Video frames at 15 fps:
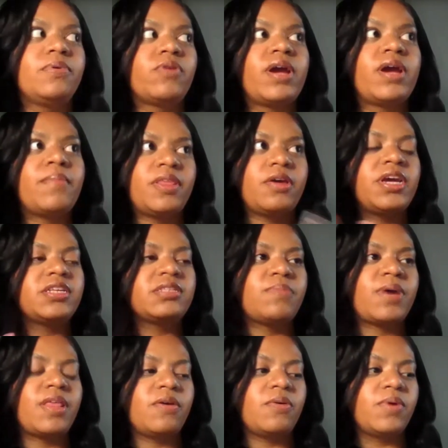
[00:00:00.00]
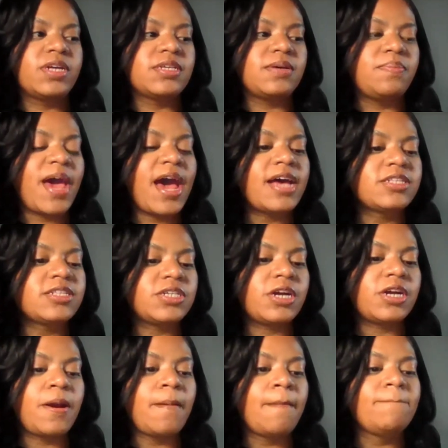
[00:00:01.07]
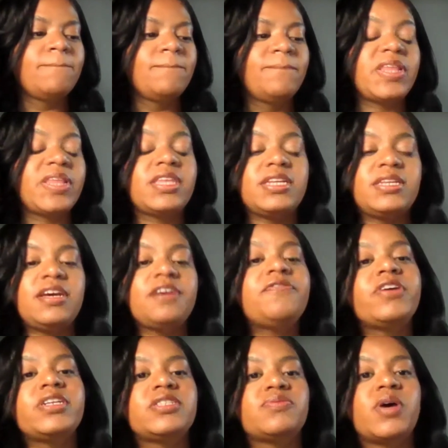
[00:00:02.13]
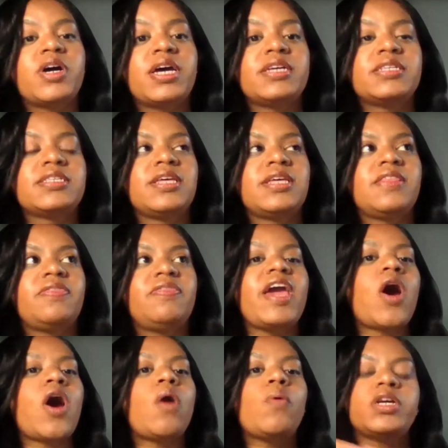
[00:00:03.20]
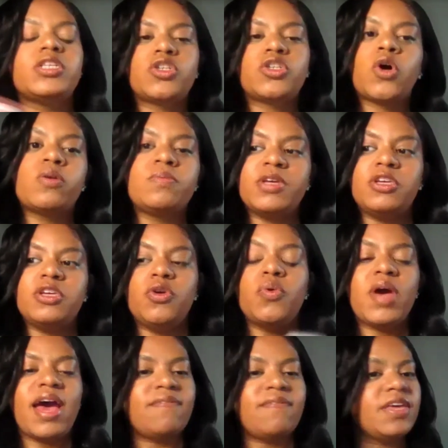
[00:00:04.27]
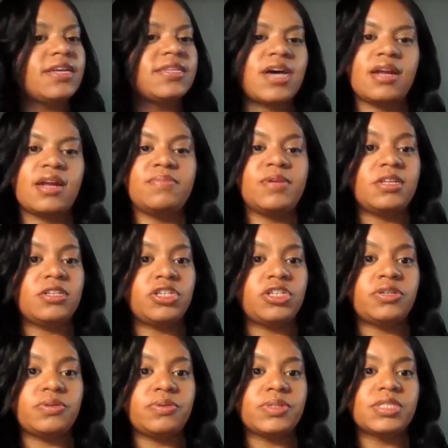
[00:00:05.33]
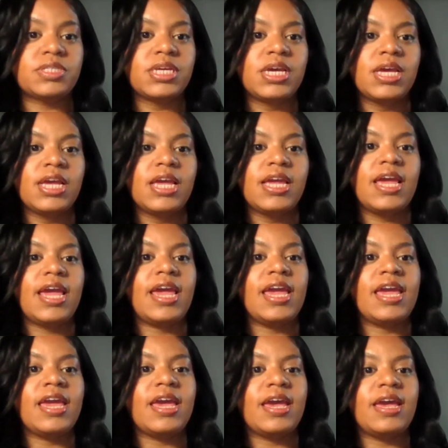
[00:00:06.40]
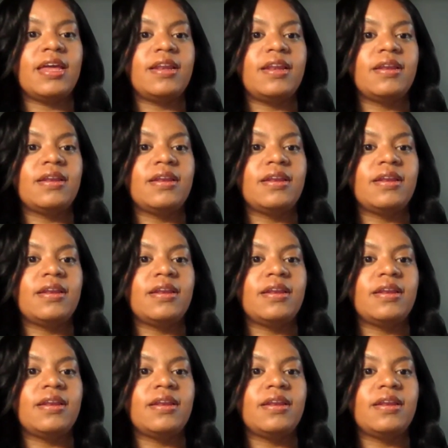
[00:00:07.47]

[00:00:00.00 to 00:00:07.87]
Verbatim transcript: grandmother, his mother was a pastor. Mm. But the difference was they always told me you have the autonomy to choose. And mm.